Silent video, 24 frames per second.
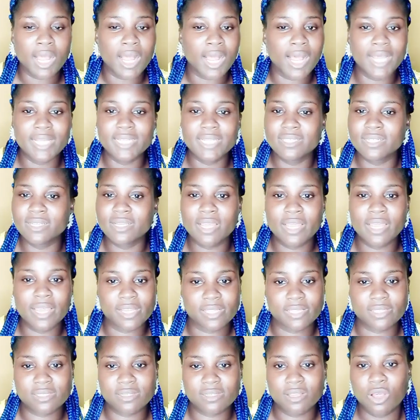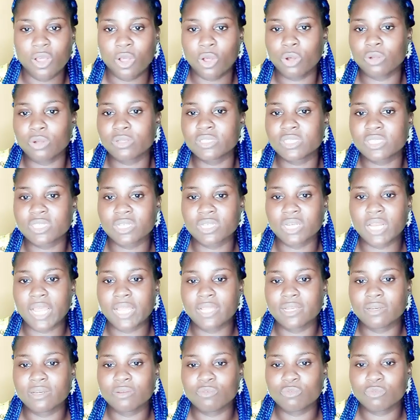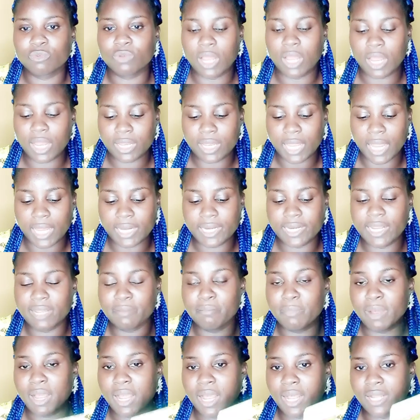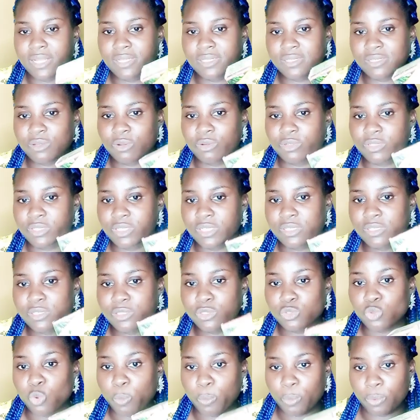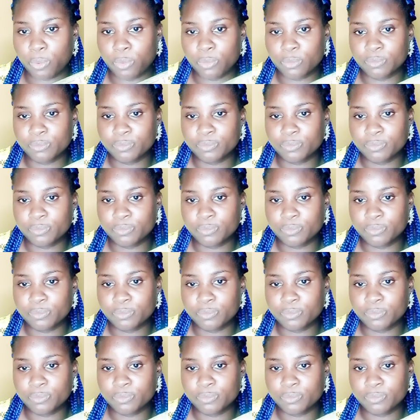I didn't get until I laid my hands on this soap.